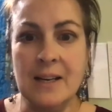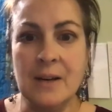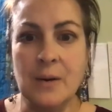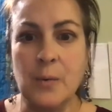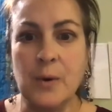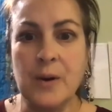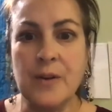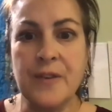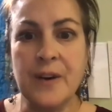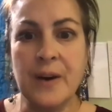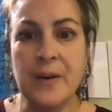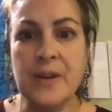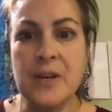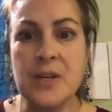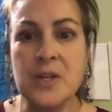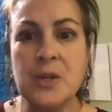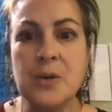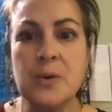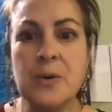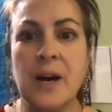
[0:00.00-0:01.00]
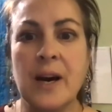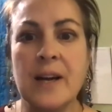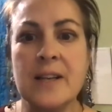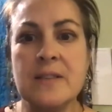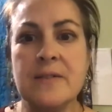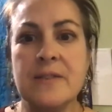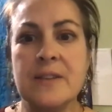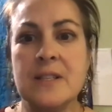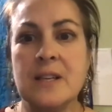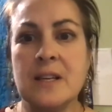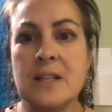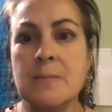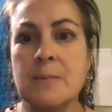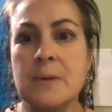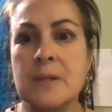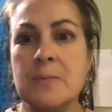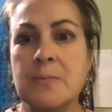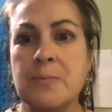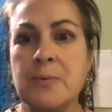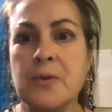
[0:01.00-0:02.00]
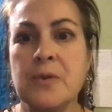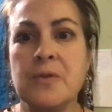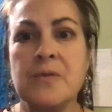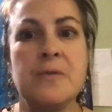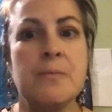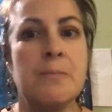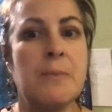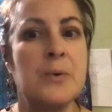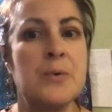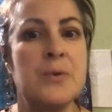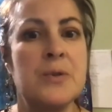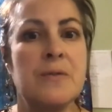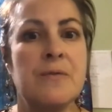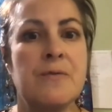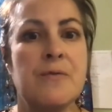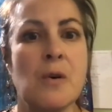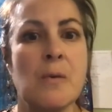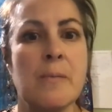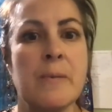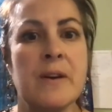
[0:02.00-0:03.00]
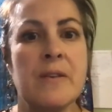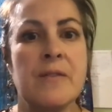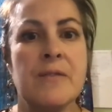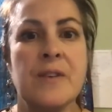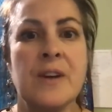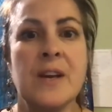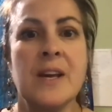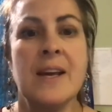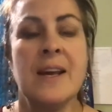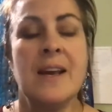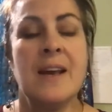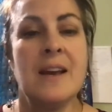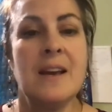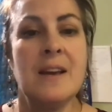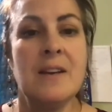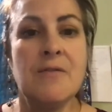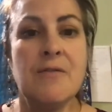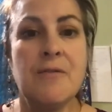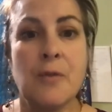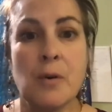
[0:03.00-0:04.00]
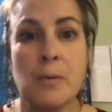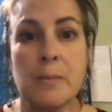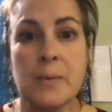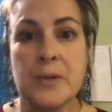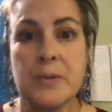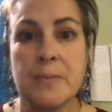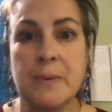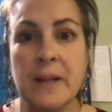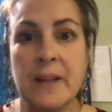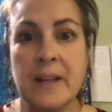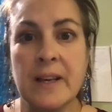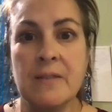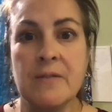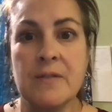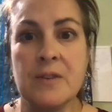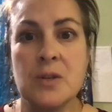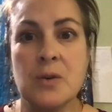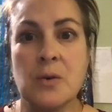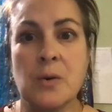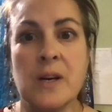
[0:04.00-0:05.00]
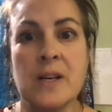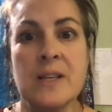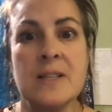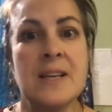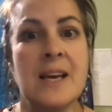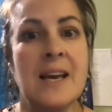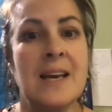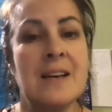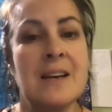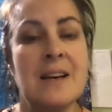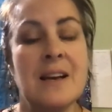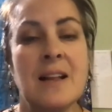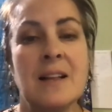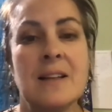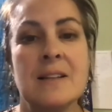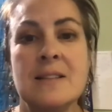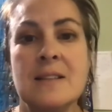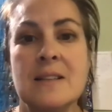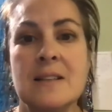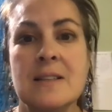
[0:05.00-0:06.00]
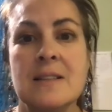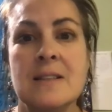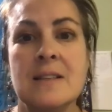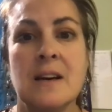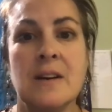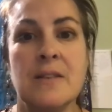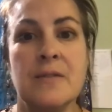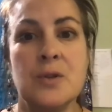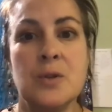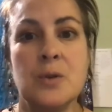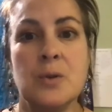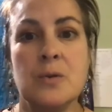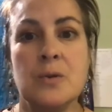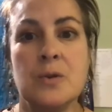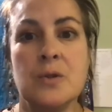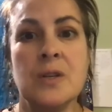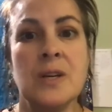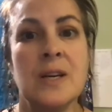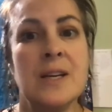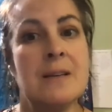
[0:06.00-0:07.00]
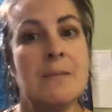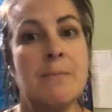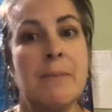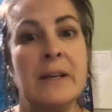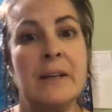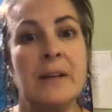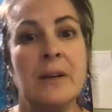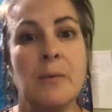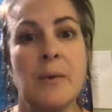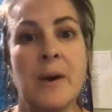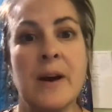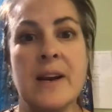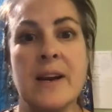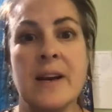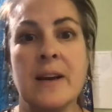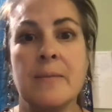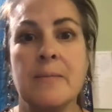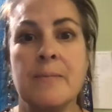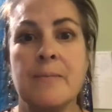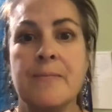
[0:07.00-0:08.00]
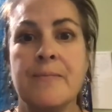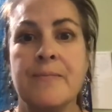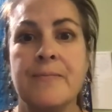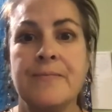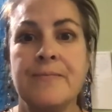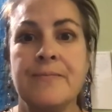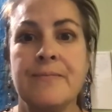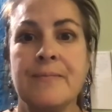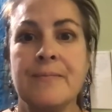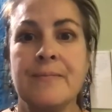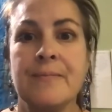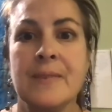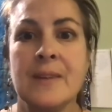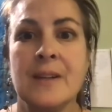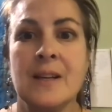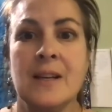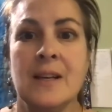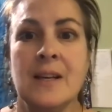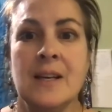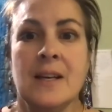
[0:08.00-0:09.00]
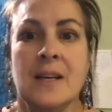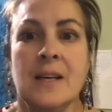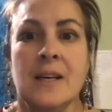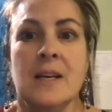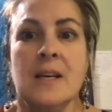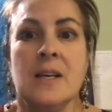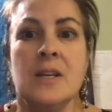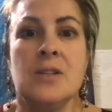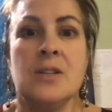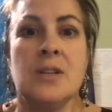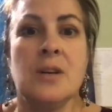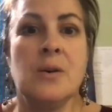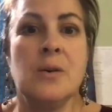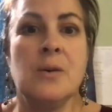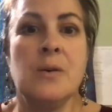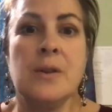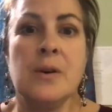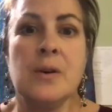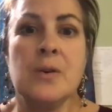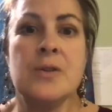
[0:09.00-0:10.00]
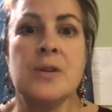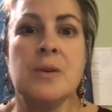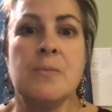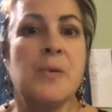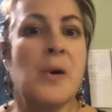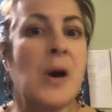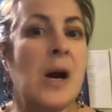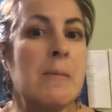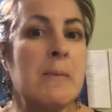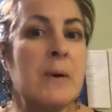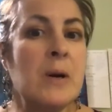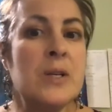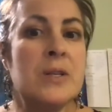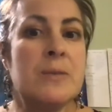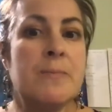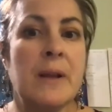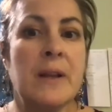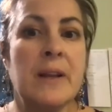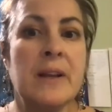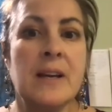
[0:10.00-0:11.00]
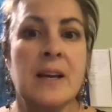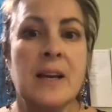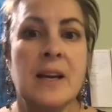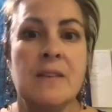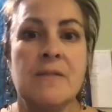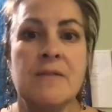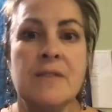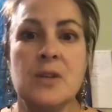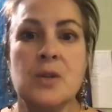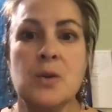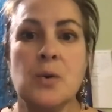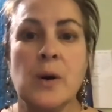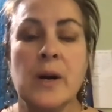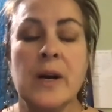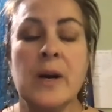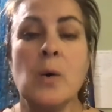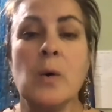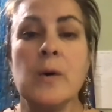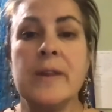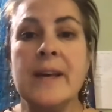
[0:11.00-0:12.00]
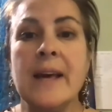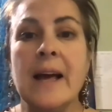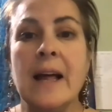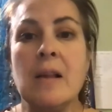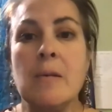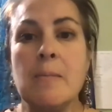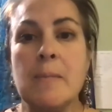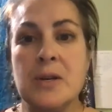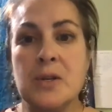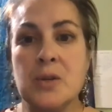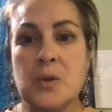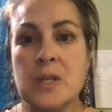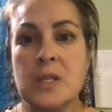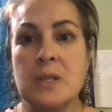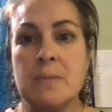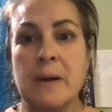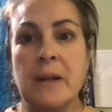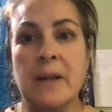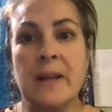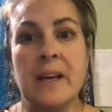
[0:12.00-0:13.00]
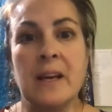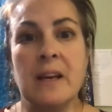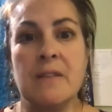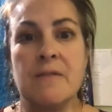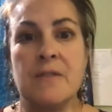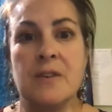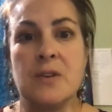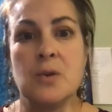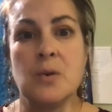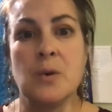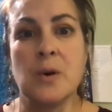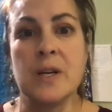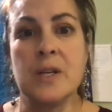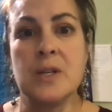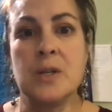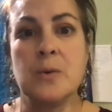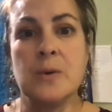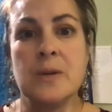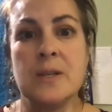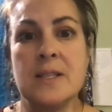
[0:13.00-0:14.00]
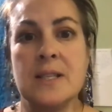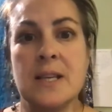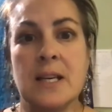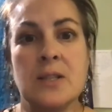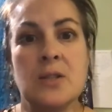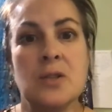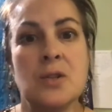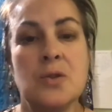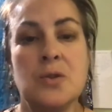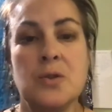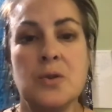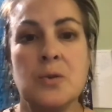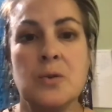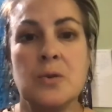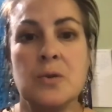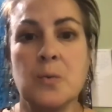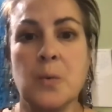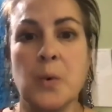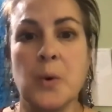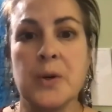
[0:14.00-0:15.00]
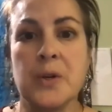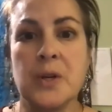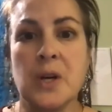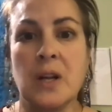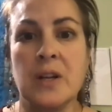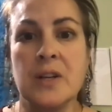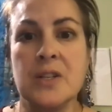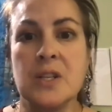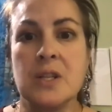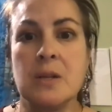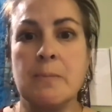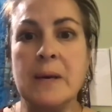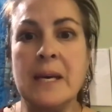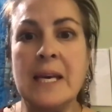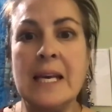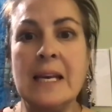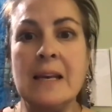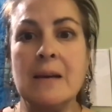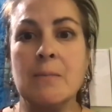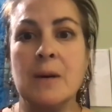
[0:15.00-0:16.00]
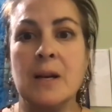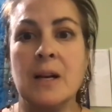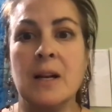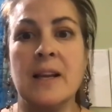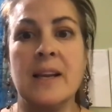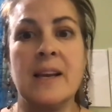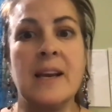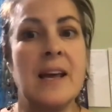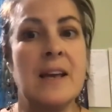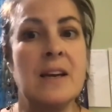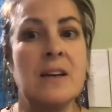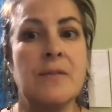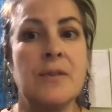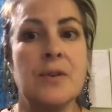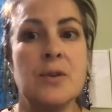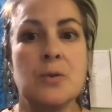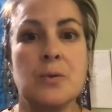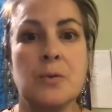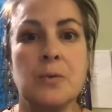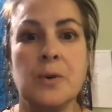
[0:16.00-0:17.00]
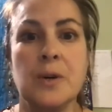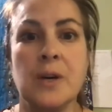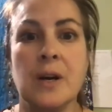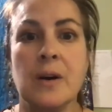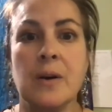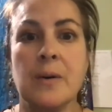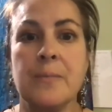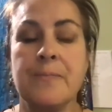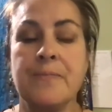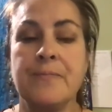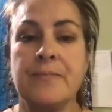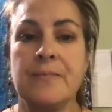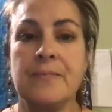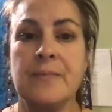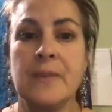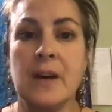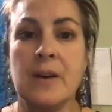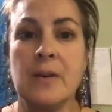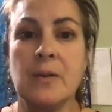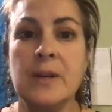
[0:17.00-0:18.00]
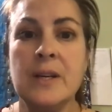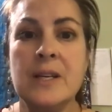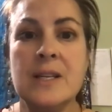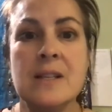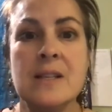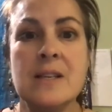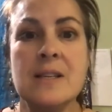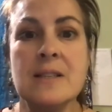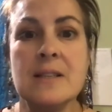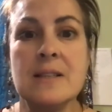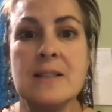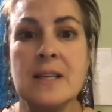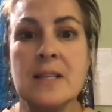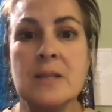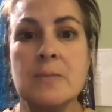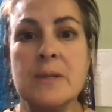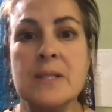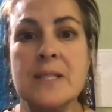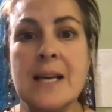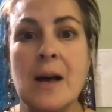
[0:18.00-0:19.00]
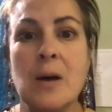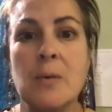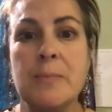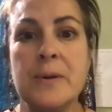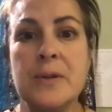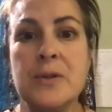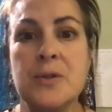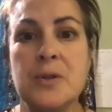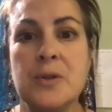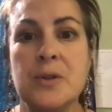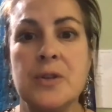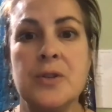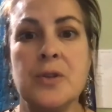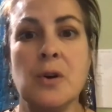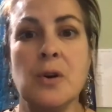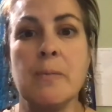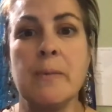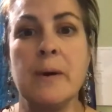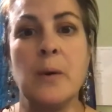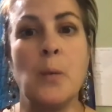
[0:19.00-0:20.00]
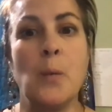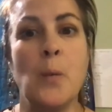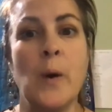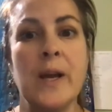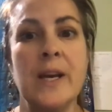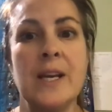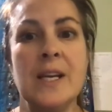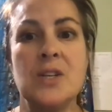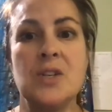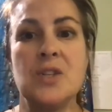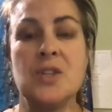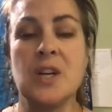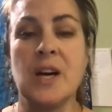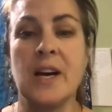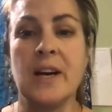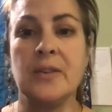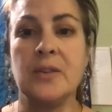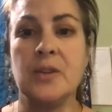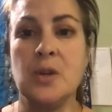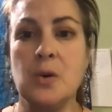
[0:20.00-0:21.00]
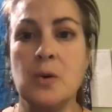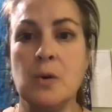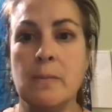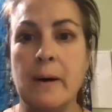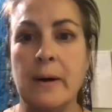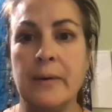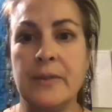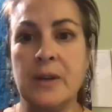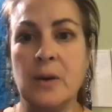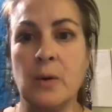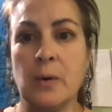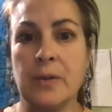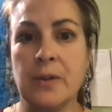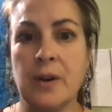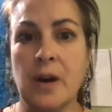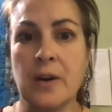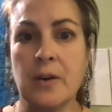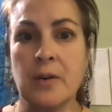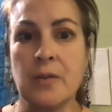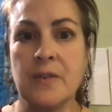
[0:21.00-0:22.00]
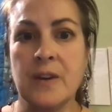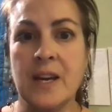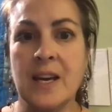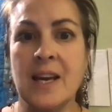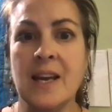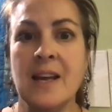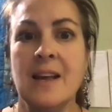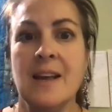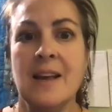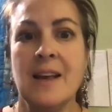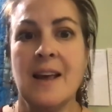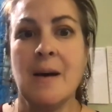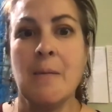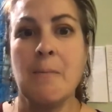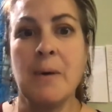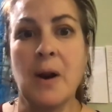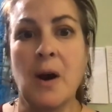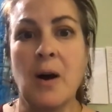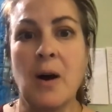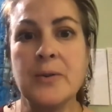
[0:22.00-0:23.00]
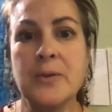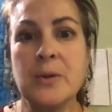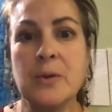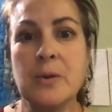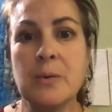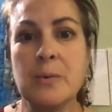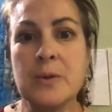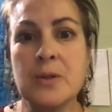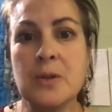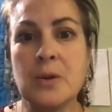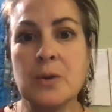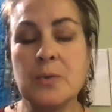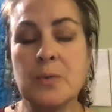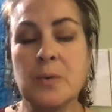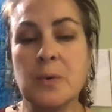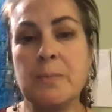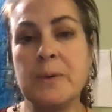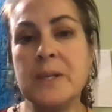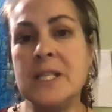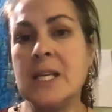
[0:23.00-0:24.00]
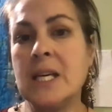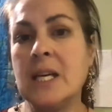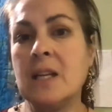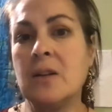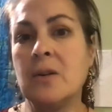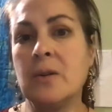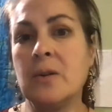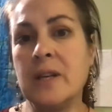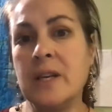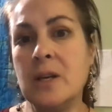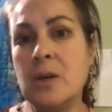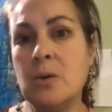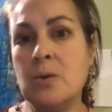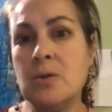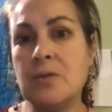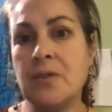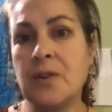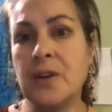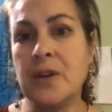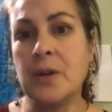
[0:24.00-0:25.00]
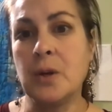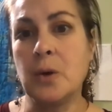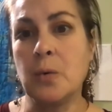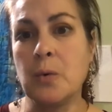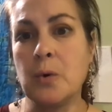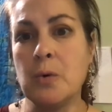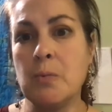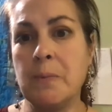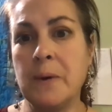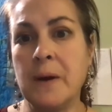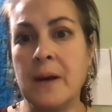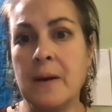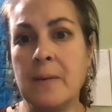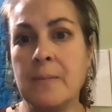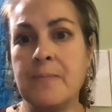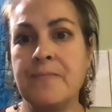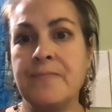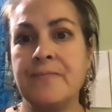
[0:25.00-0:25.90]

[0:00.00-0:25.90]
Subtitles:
We found that two kinds of assessments proved most informative: informal spelling inventories and analyses of students' independent writing. So there's a primary spelling inventory or the elementary spelling inventory to assess students' word knowledge at the beginning, middle, and end of the school year. Not only did these assessments help us to determine what each child knew about the orthography, but also the results were particularly useful in grouping